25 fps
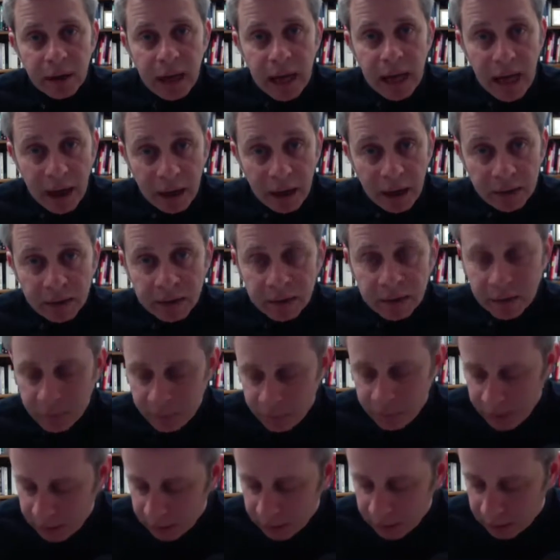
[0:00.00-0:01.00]
and to
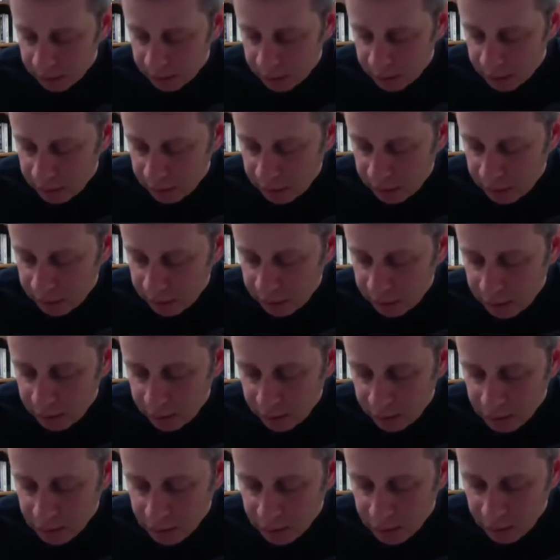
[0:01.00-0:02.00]
build
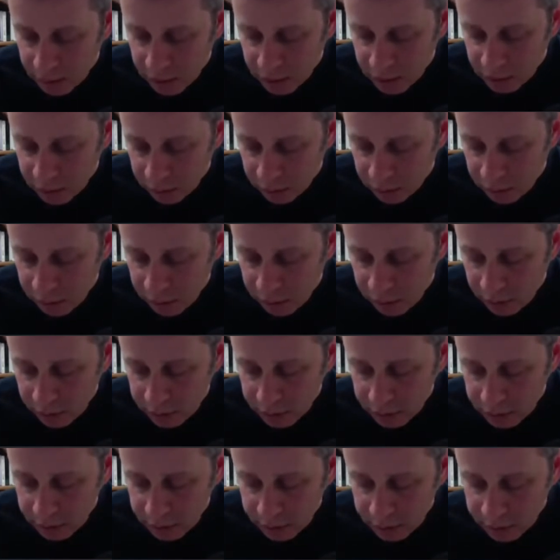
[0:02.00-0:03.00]
new social
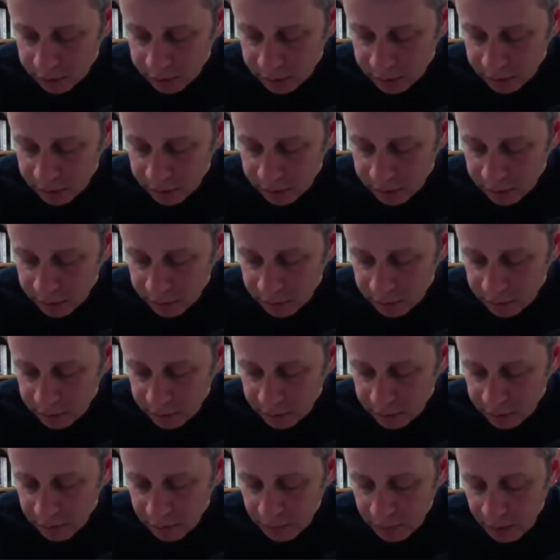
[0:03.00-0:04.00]
worlds.
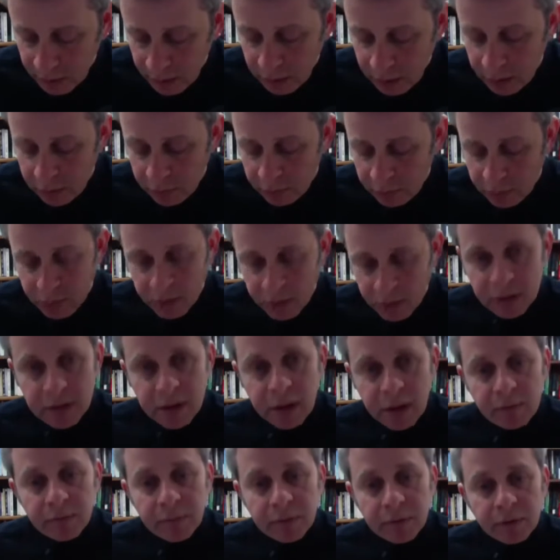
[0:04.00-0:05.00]
For
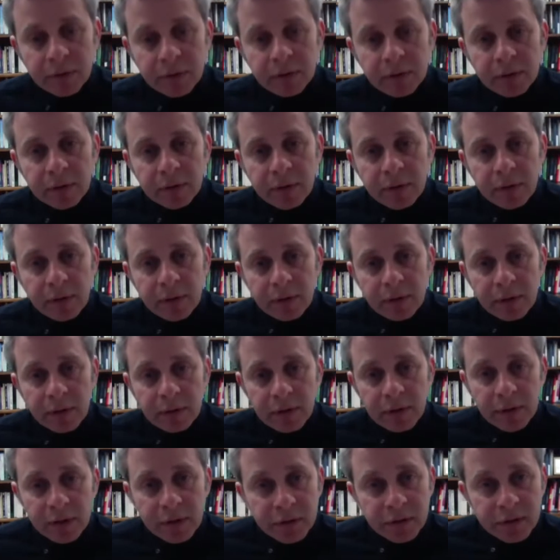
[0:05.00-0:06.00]
example,
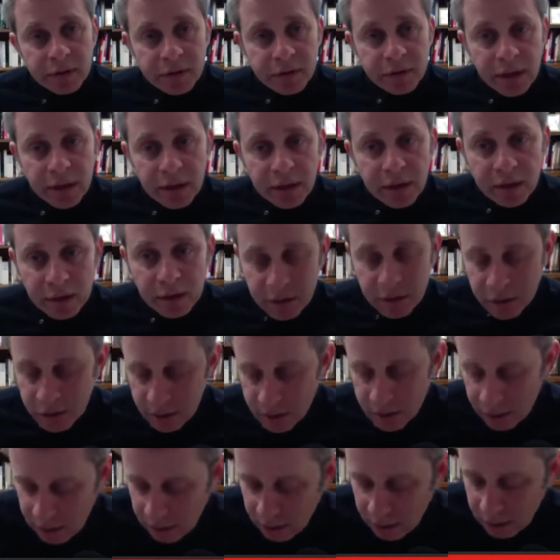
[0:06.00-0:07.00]
the
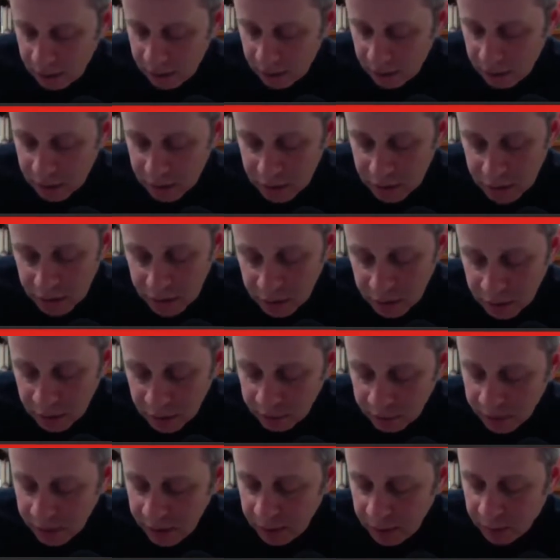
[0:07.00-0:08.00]
Osage, a
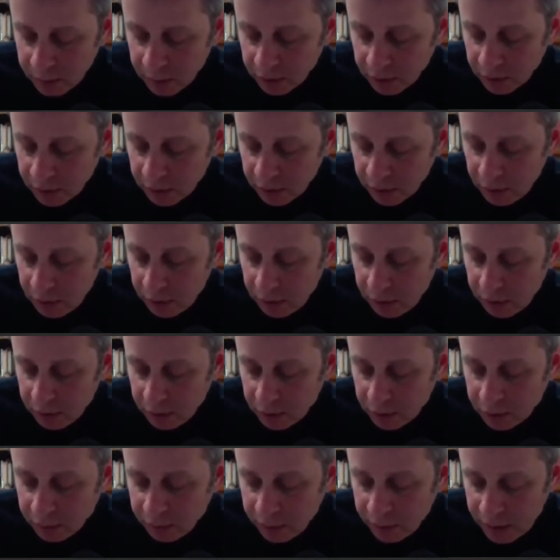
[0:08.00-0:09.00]
Siouan people
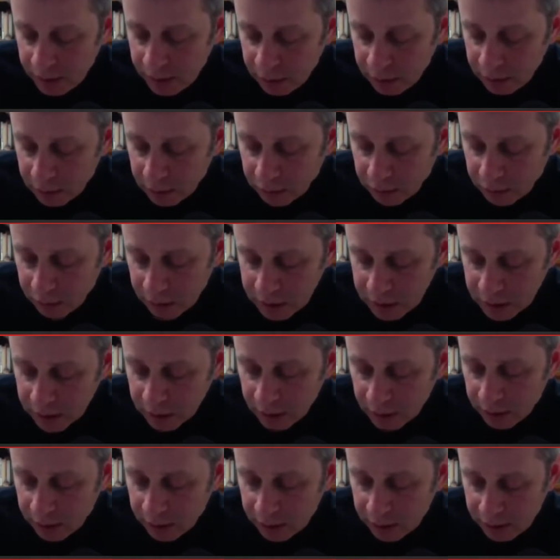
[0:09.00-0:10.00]
who appear
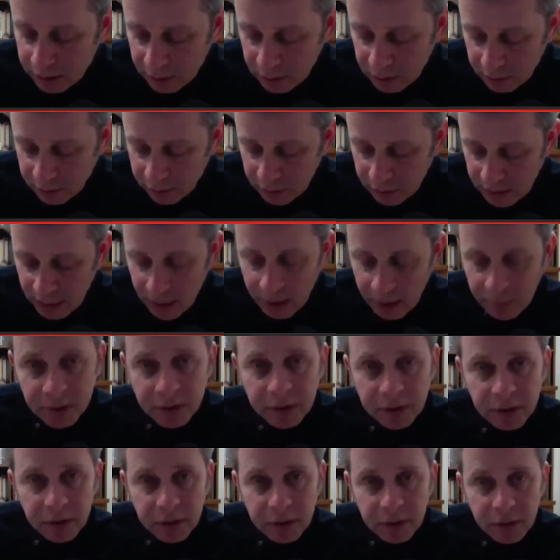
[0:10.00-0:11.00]
originally to have
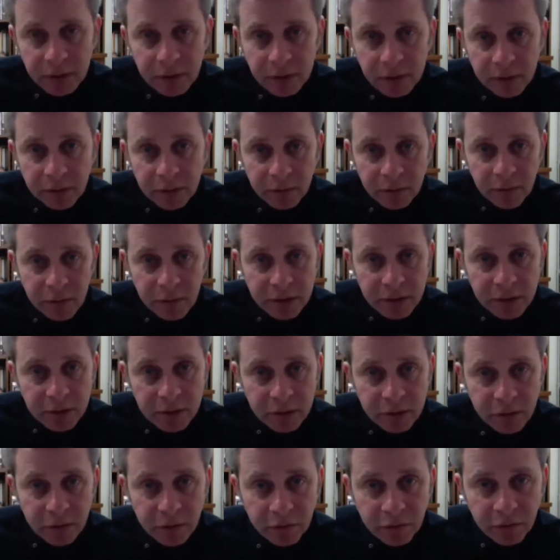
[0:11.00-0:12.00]
inhabited the
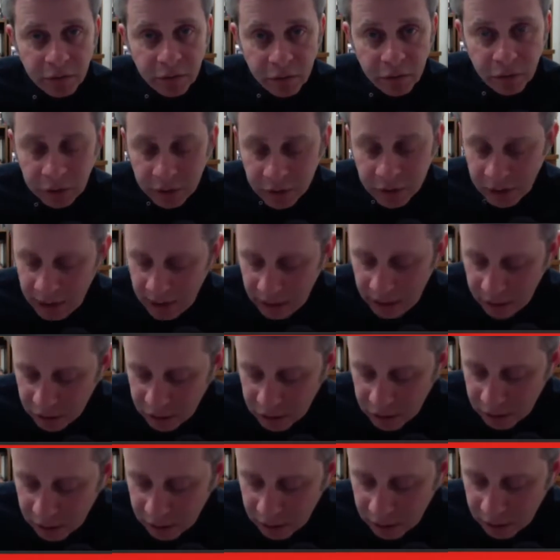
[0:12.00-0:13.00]
region of Fort
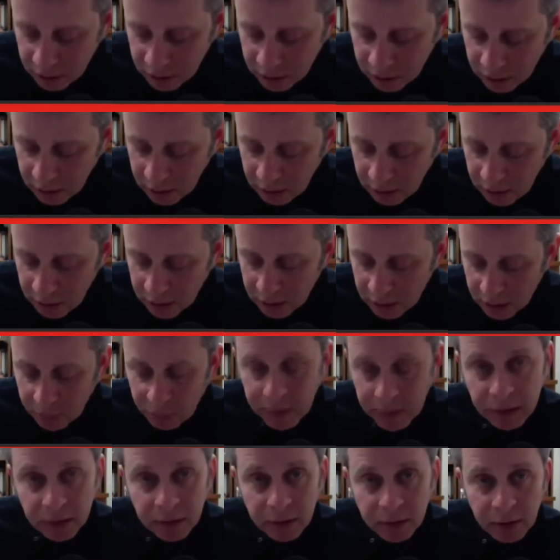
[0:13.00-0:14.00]
Ancient in the
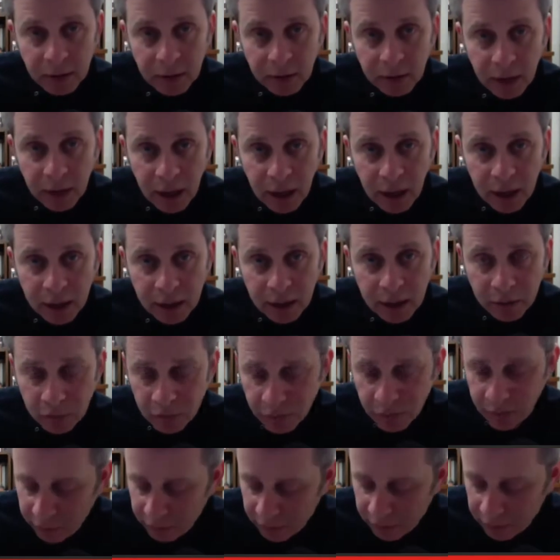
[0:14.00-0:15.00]
Middle Ohio
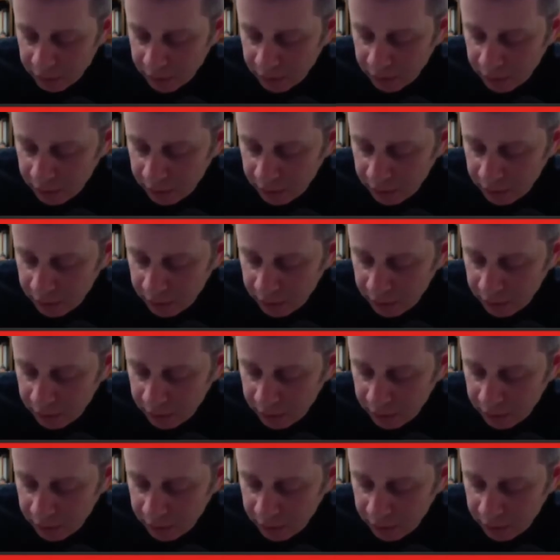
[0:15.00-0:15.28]
River,